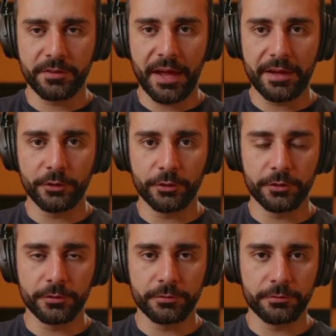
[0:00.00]
Is that
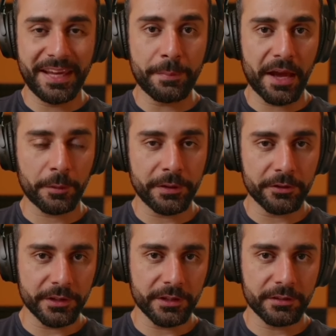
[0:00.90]
your payback
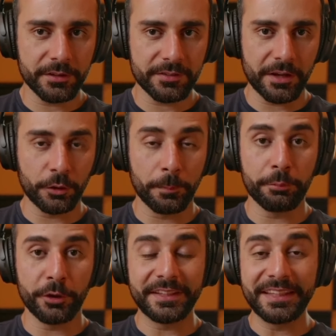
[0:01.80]
period? Is that your
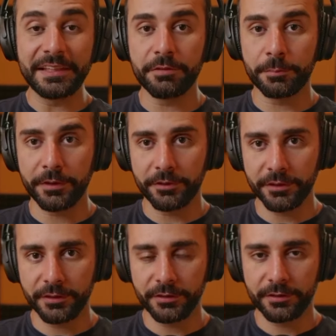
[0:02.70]
break even period?